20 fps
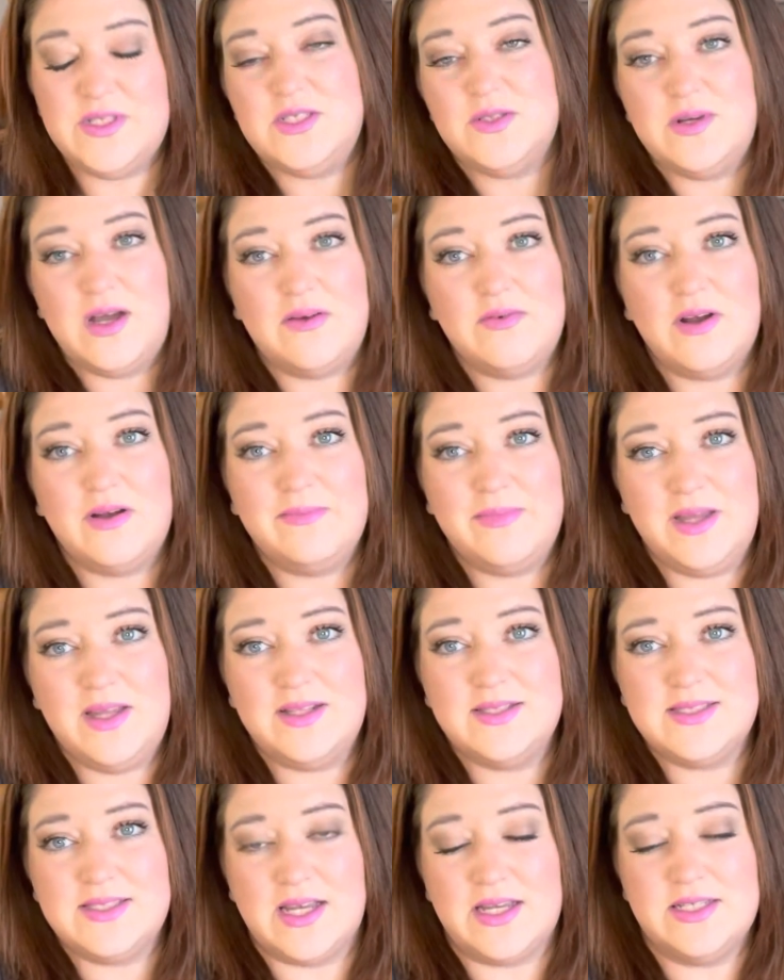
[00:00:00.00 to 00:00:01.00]
do have our main
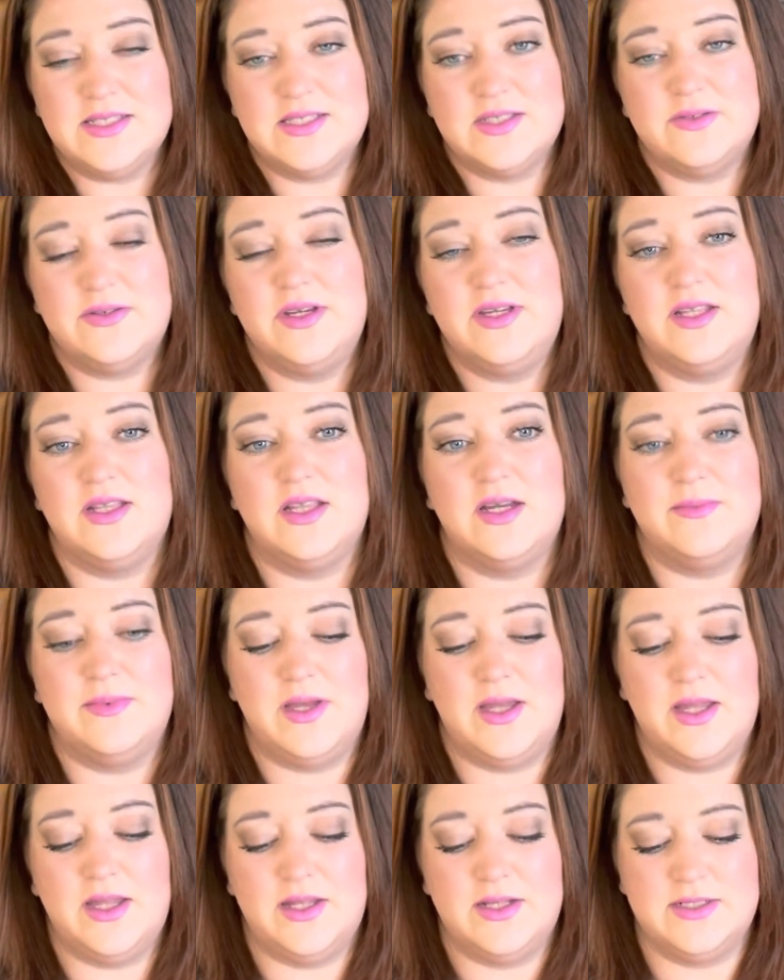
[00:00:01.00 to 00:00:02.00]
science curriculum
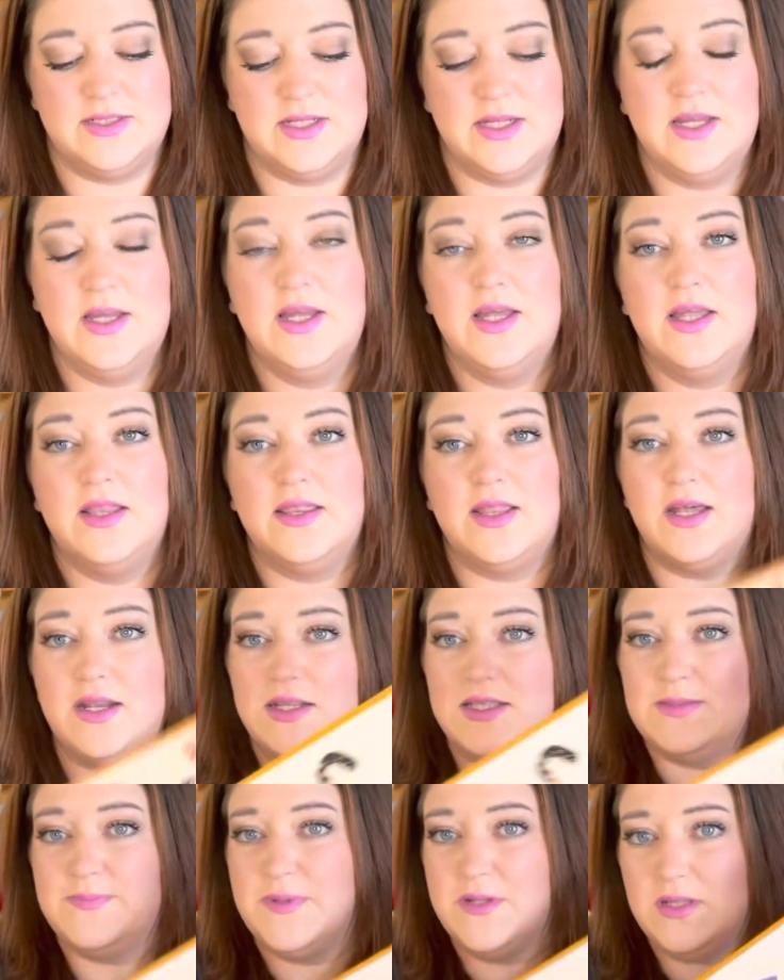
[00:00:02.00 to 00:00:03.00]
and that
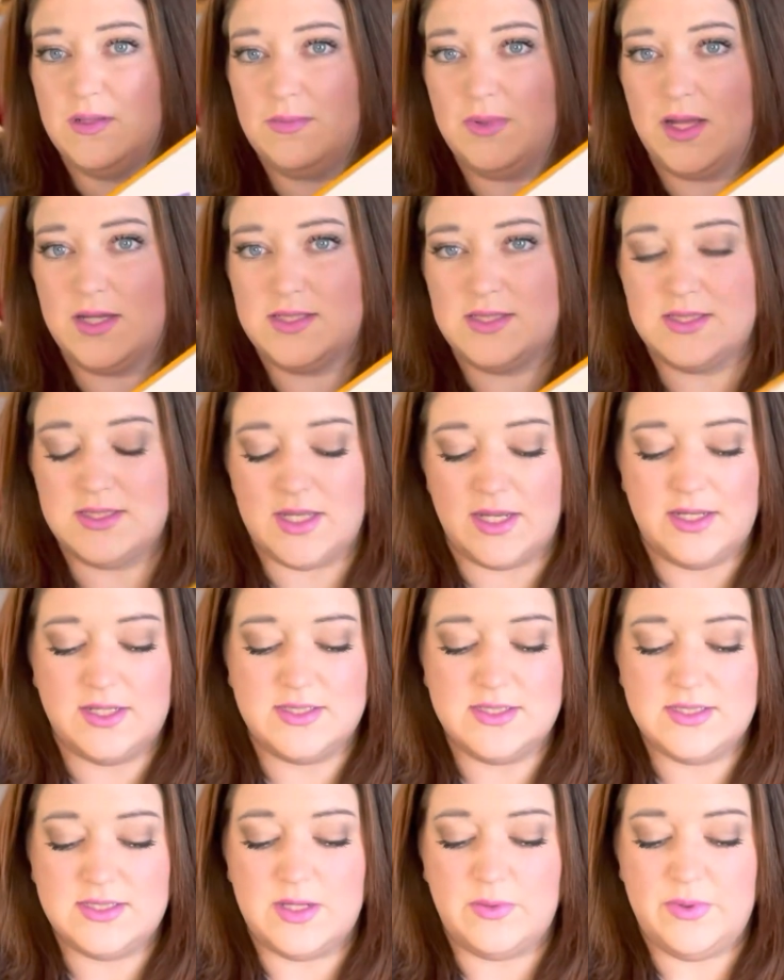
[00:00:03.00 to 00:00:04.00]
is building blocks of
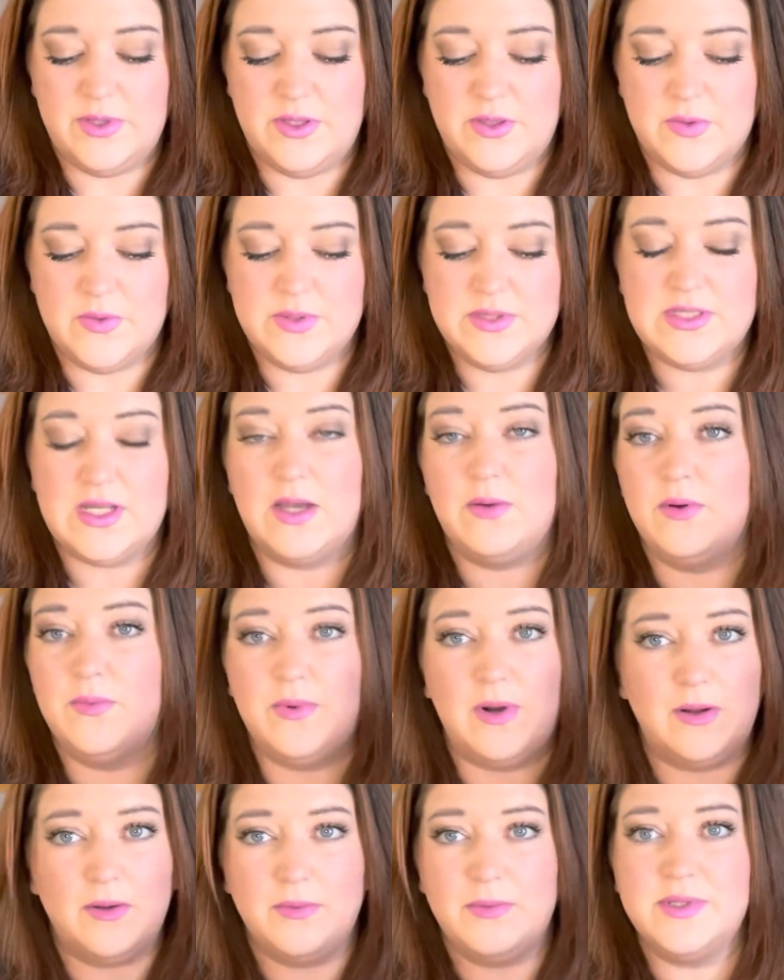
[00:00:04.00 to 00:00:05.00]
science that we use. I will
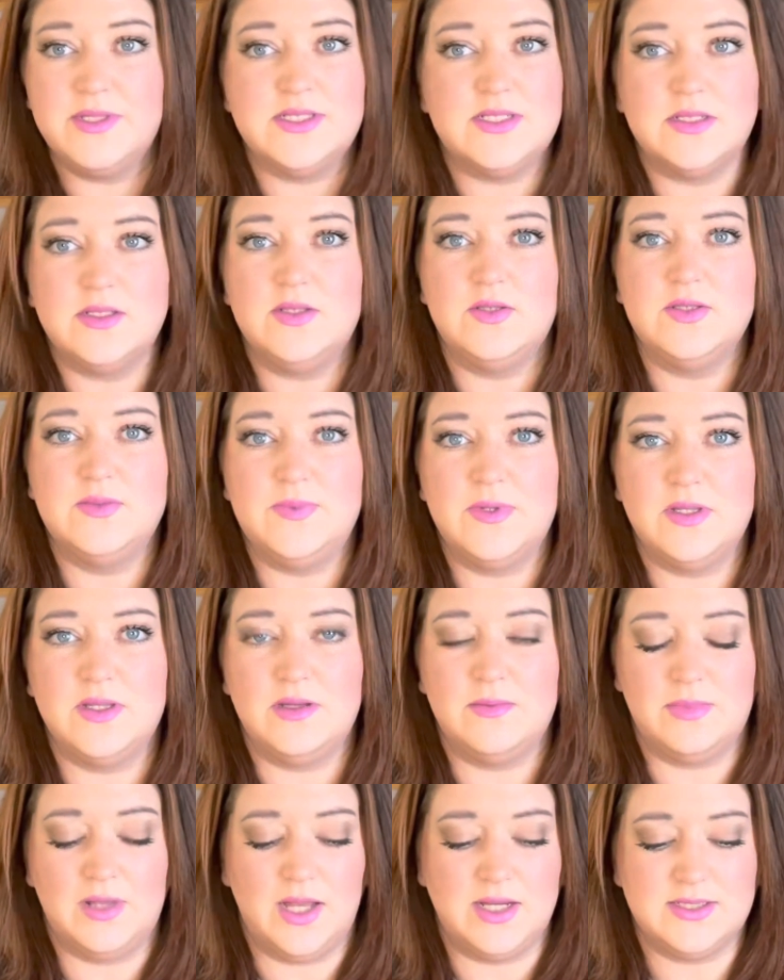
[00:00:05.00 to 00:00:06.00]
probably still use building
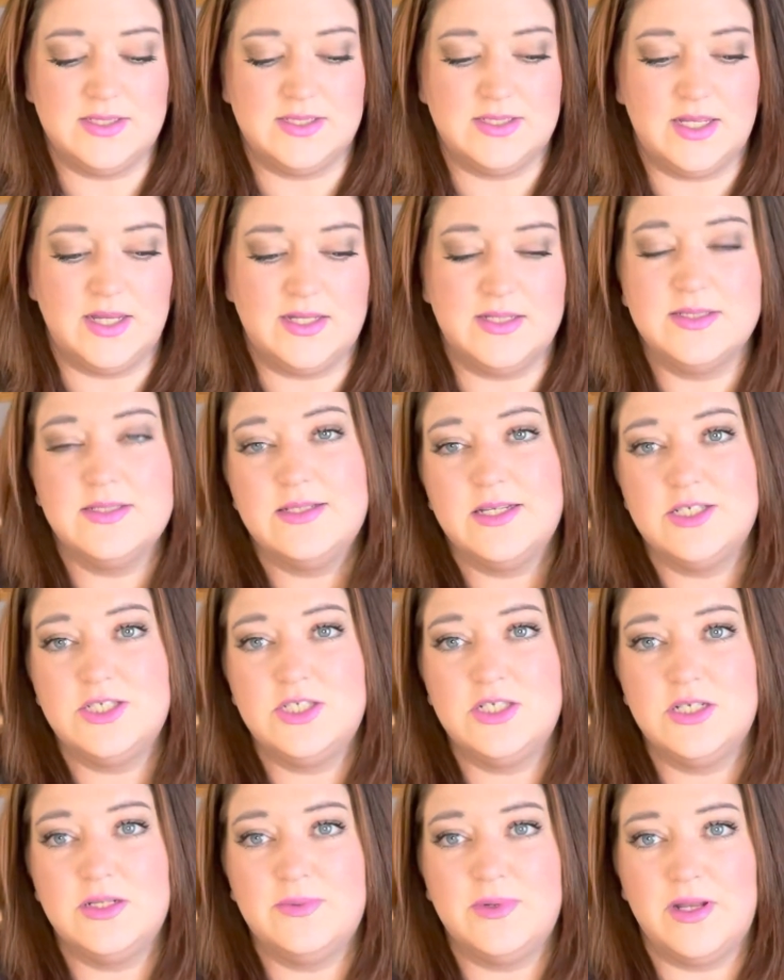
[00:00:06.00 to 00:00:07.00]
blocks of science next
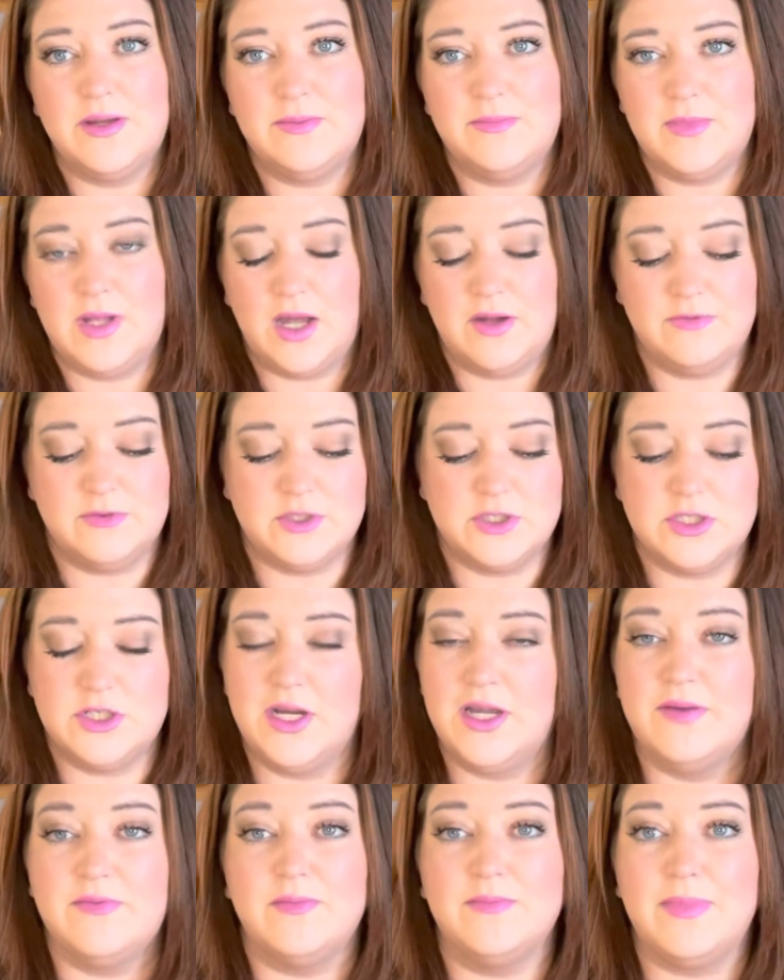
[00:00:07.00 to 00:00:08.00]
year, but I'm not for sure. I
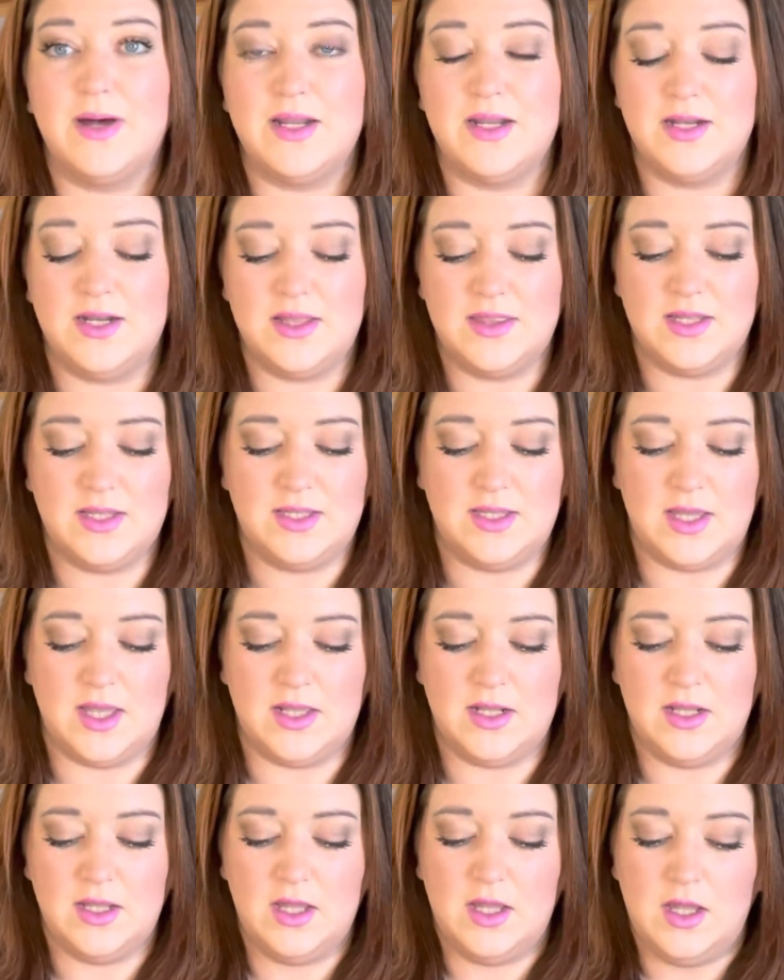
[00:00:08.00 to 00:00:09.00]
haven't bought anything
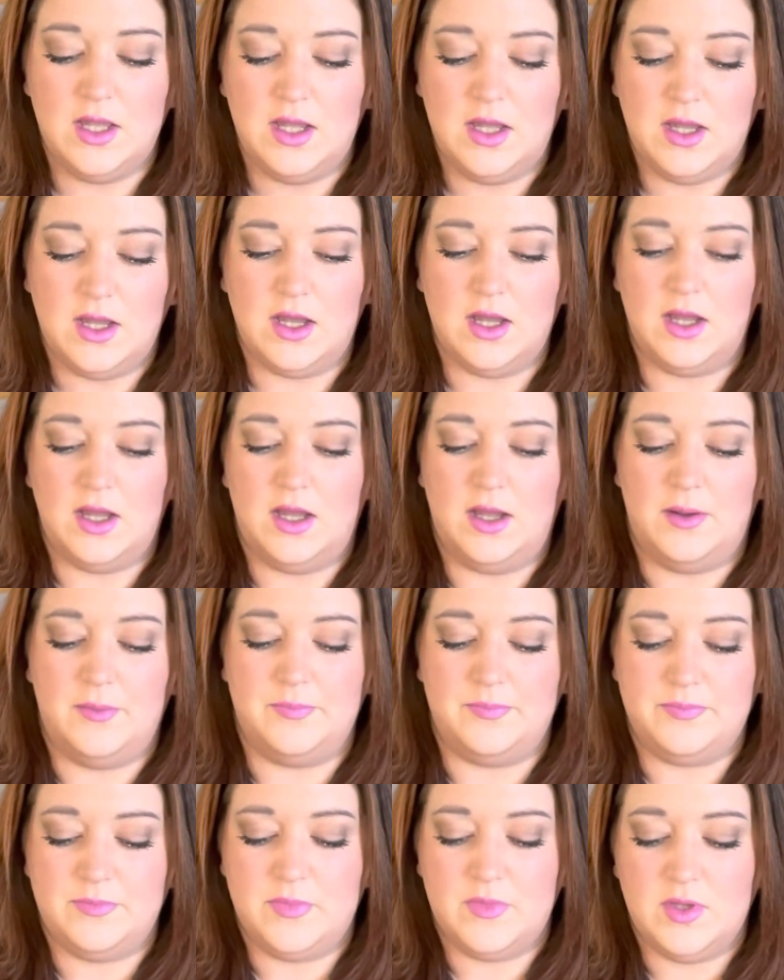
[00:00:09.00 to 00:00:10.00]
yet. Um,